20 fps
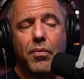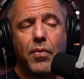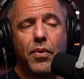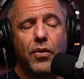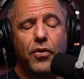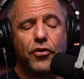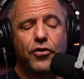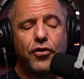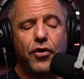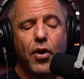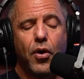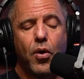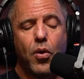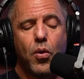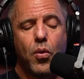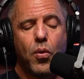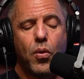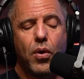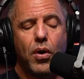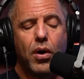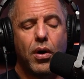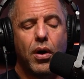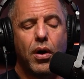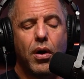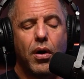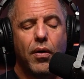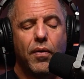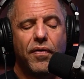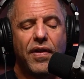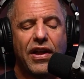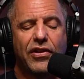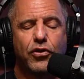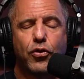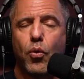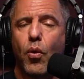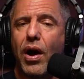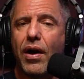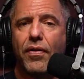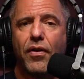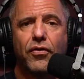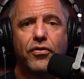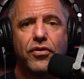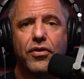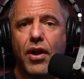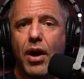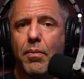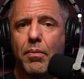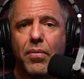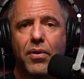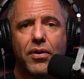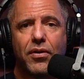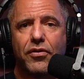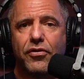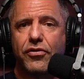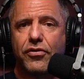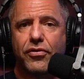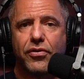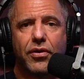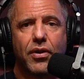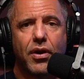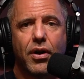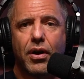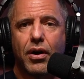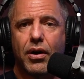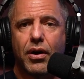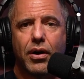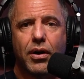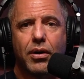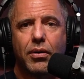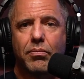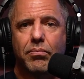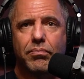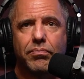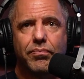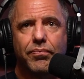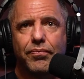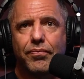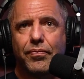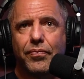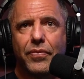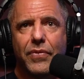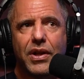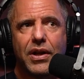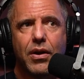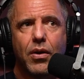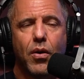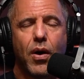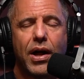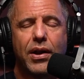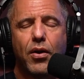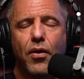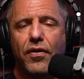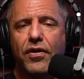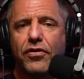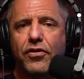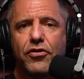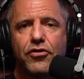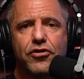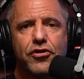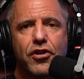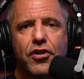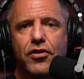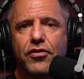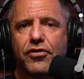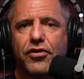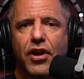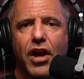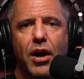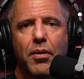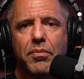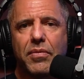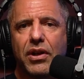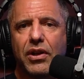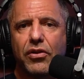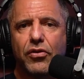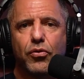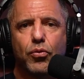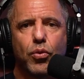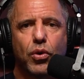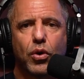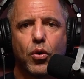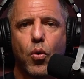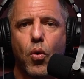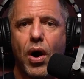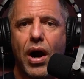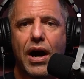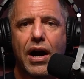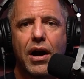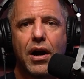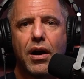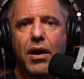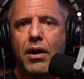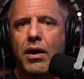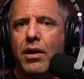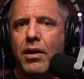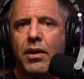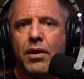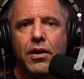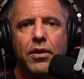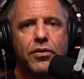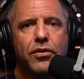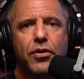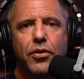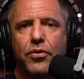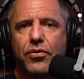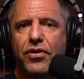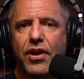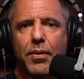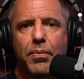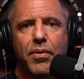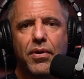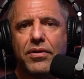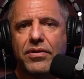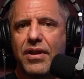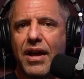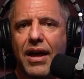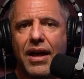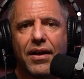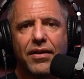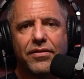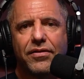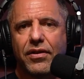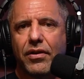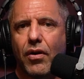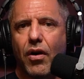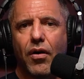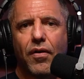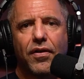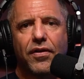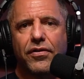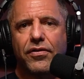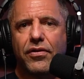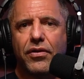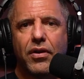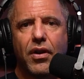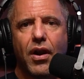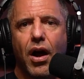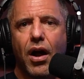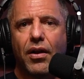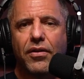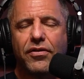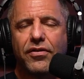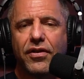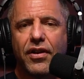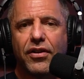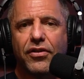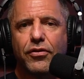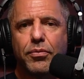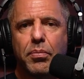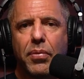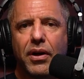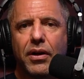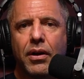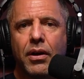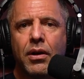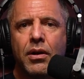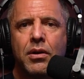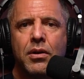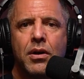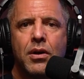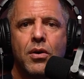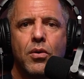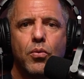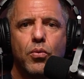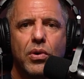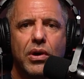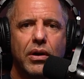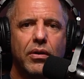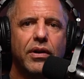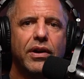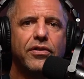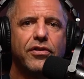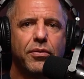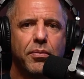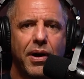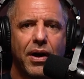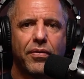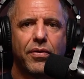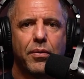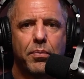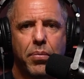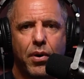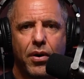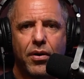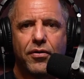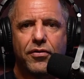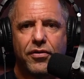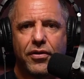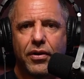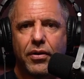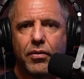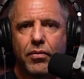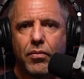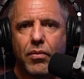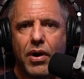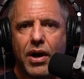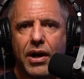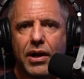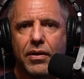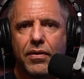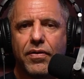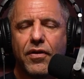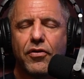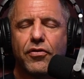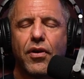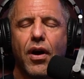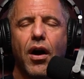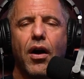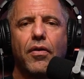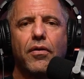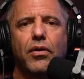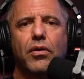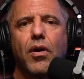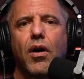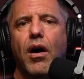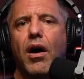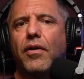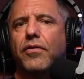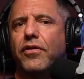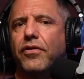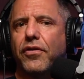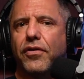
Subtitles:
So that's why those numbers, I know these insurance companies require 2 separate tests and all this nonsense, but really it's about the person, right? There's other causes.